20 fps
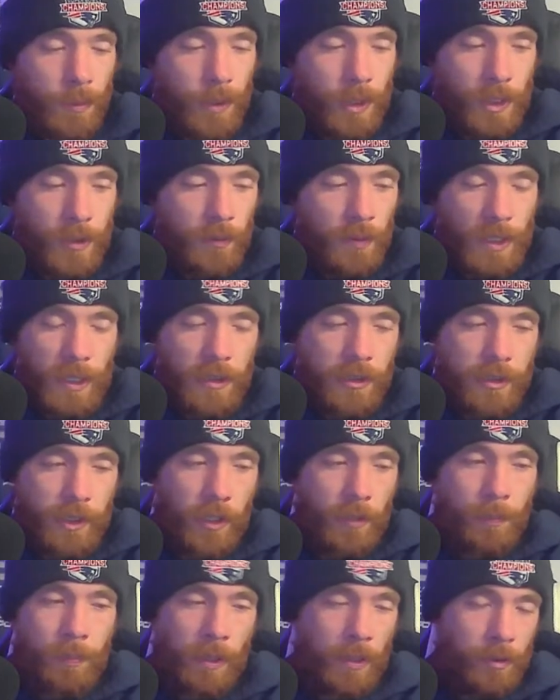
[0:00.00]
because we
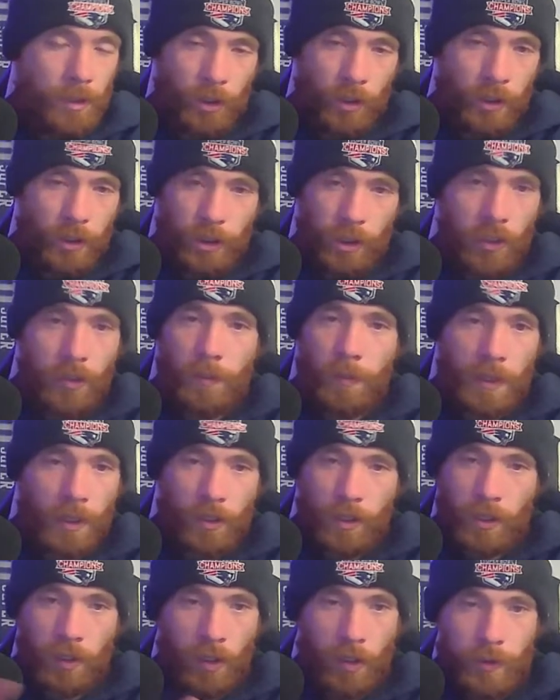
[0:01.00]
consider Patricia to
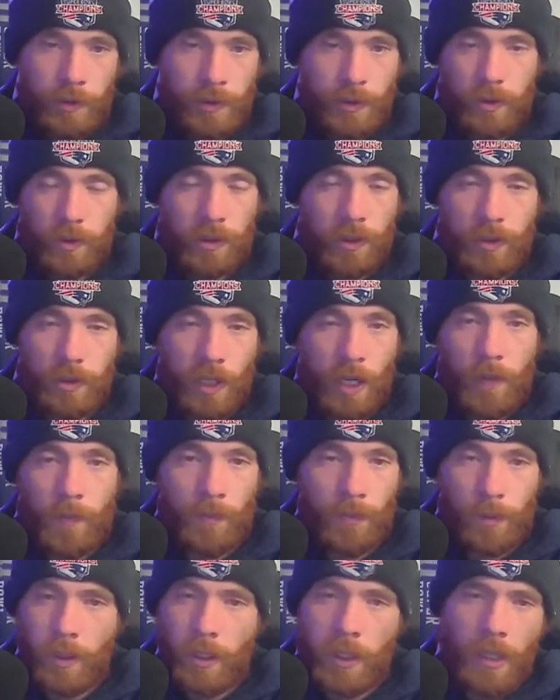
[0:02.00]
be the closest
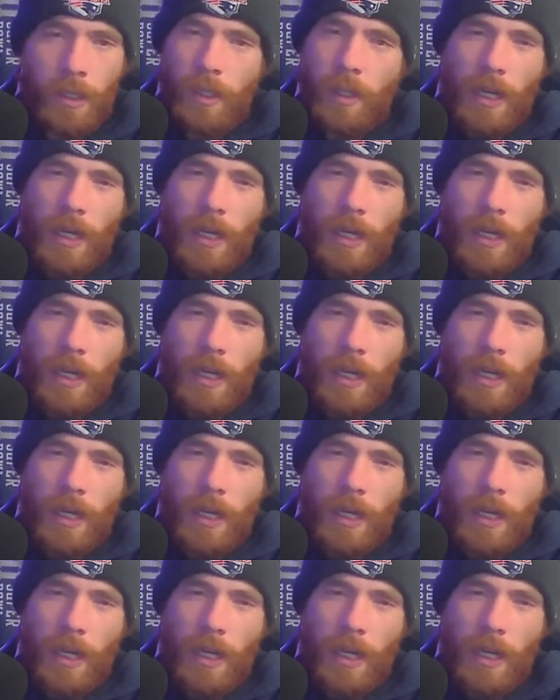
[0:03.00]
disciple.